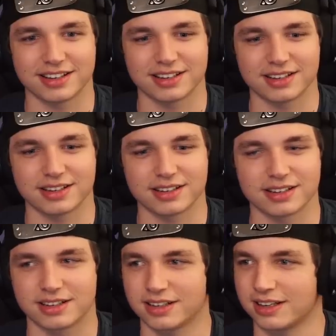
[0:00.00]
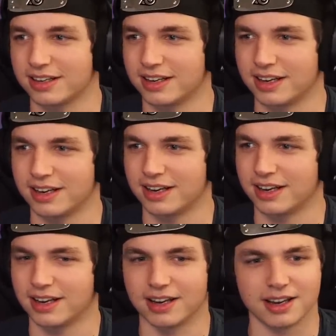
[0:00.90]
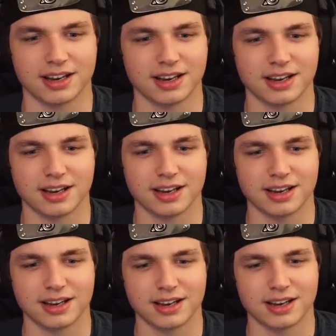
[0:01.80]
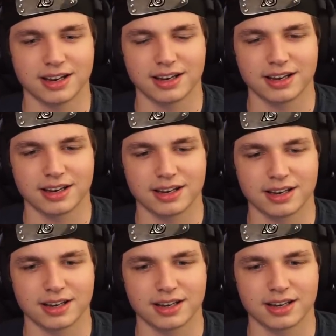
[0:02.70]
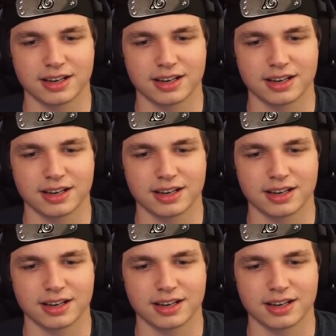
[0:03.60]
(silence)